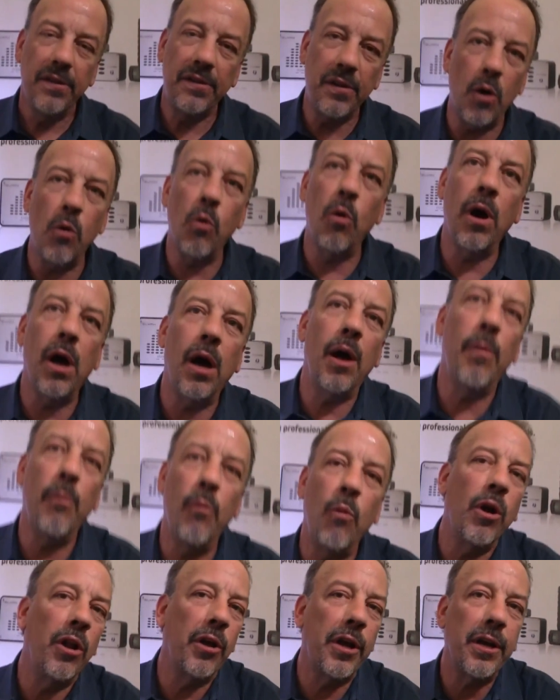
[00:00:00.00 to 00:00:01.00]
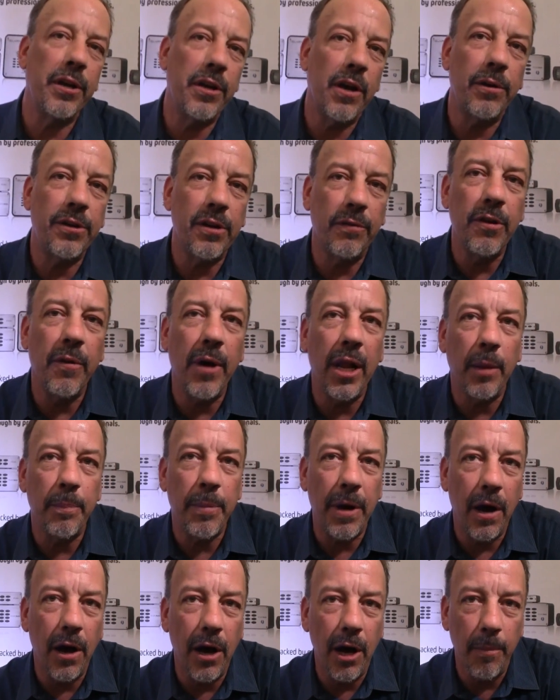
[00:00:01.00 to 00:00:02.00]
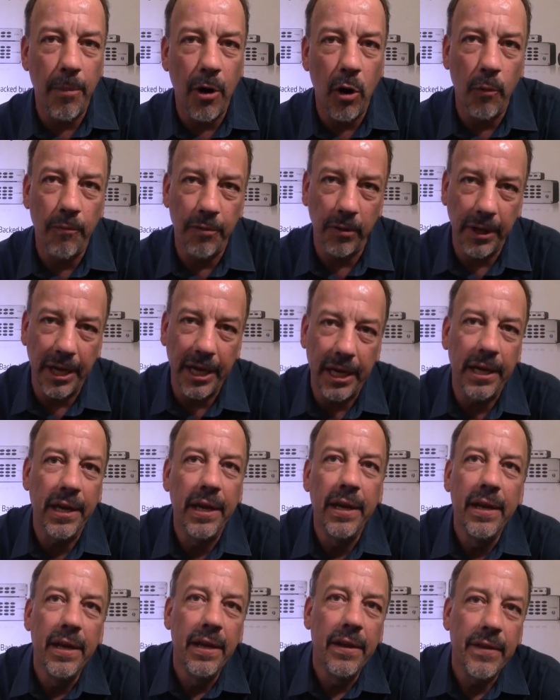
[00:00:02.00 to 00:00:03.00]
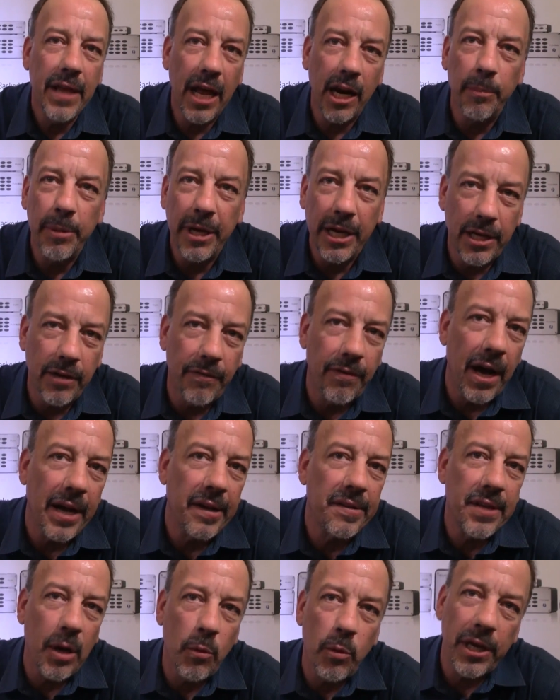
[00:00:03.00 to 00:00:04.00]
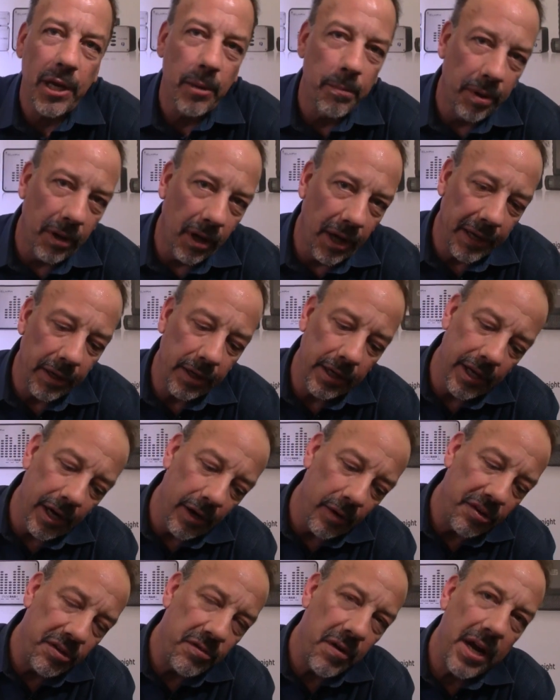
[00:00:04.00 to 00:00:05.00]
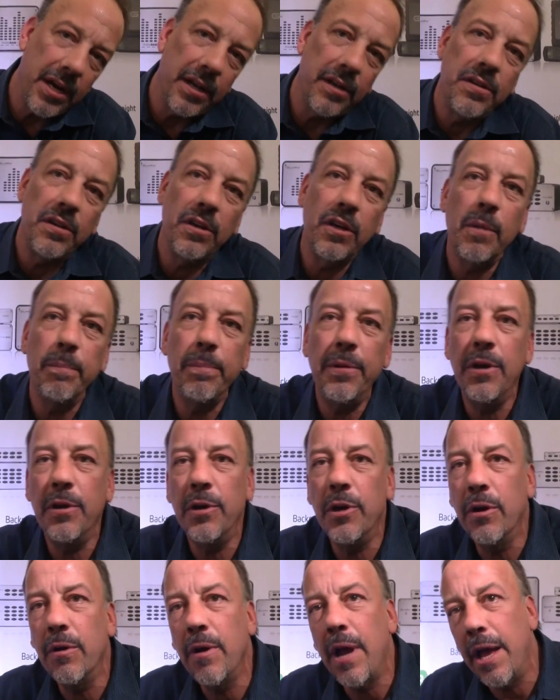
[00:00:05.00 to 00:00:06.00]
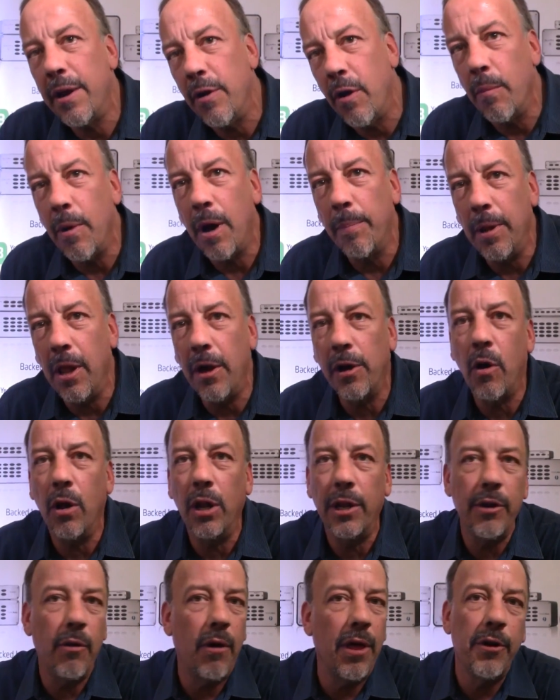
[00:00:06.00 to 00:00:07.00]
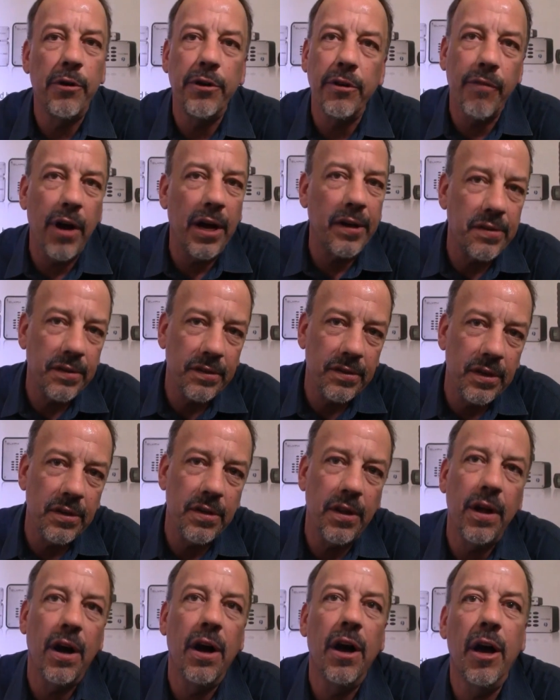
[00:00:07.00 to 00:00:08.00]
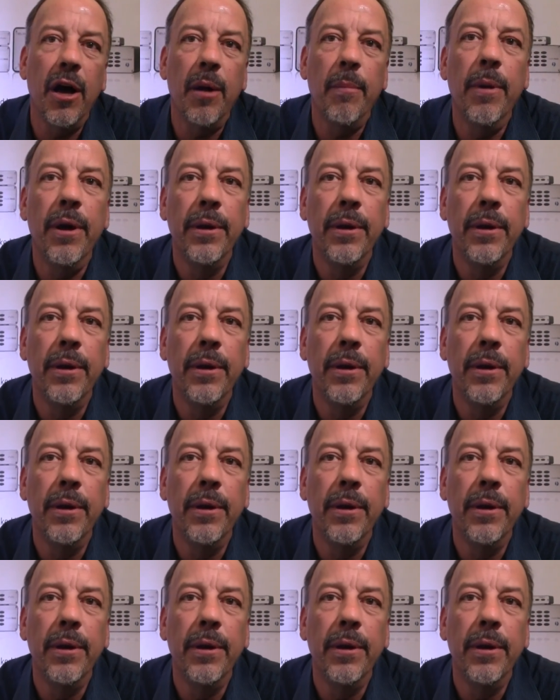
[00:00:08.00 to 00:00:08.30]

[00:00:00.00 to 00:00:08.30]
So we're looking to develop a hub, hopefully. That'll be a device that we can plug, you know, straight into your computer and plug all your other devices into the hub.